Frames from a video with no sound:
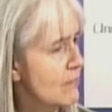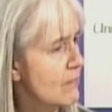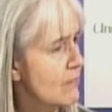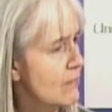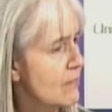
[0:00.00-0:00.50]

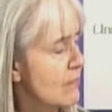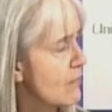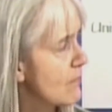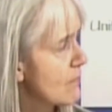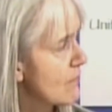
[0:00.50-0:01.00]

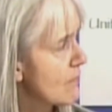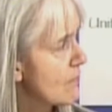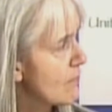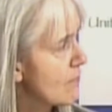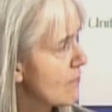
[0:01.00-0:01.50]

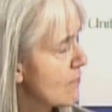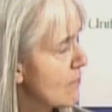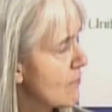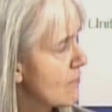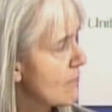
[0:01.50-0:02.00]

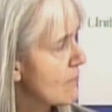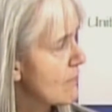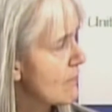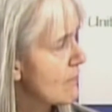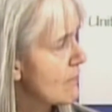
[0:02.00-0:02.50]

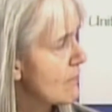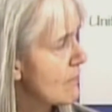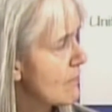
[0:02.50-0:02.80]
The person shown says nothing.